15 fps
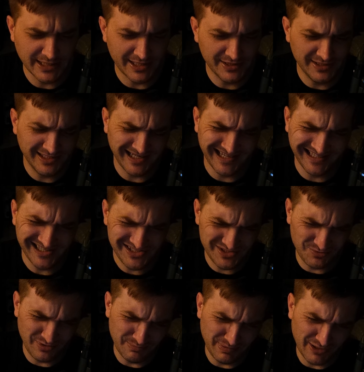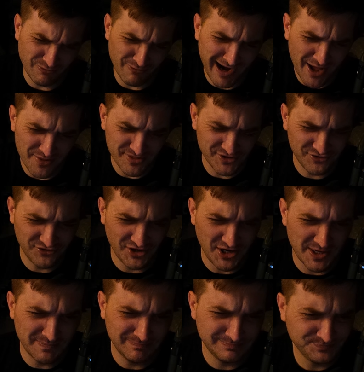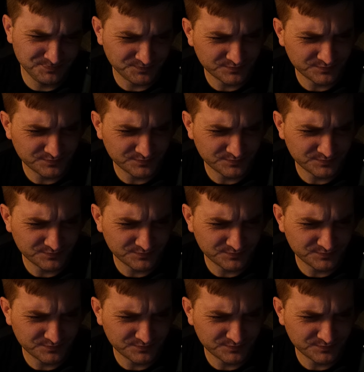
I think I guess it would have been around this time,